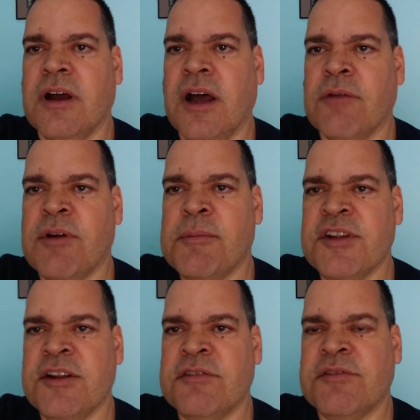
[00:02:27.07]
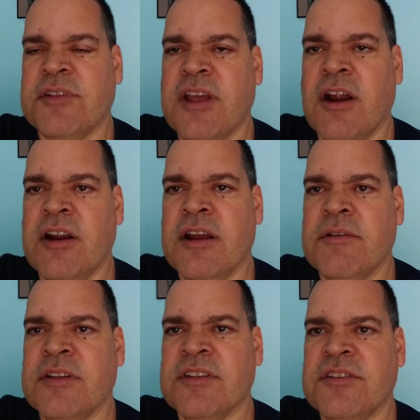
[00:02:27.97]
uh, representatives for the
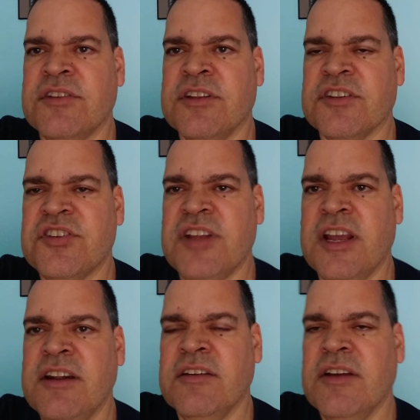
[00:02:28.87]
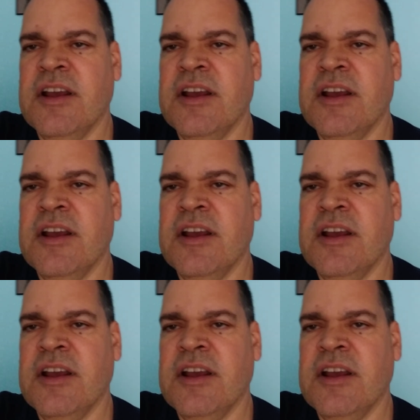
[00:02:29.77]
area in this in the state.